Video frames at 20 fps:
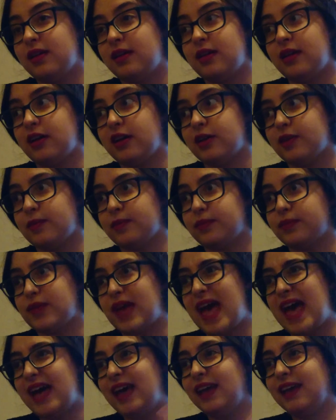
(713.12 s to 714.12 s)
um,
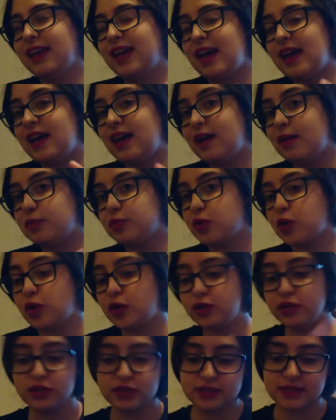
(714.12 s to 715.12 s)
hair care
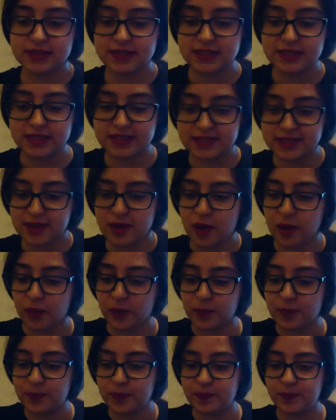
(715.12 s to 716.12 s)
products.
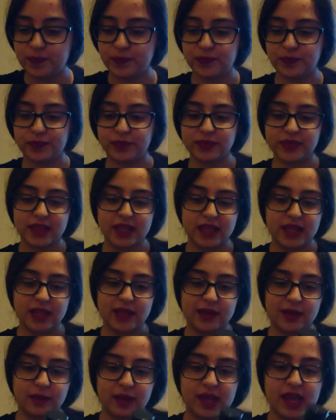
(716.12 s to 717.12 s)
So,
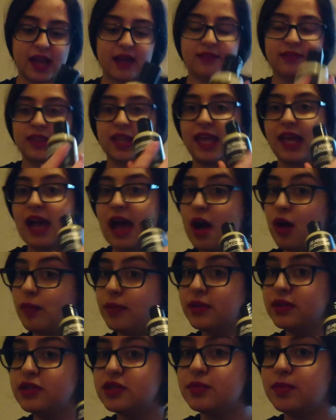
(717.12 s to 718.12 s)
we have the
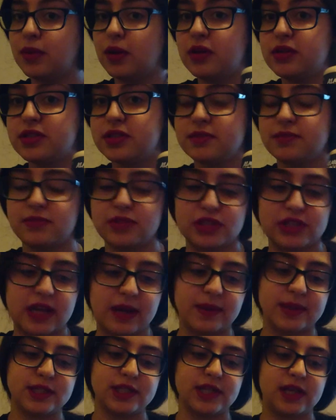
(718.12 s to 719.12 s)
Almond Blossom
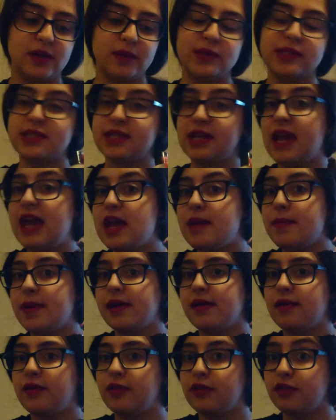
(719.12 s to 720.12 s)
Shower Gel, which came
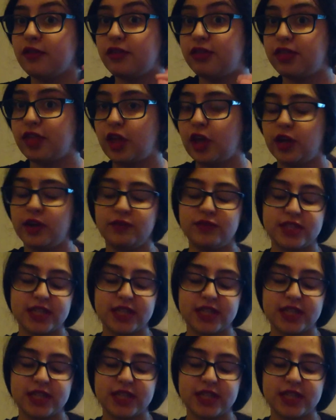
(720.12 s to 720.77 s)
out on the 3rd of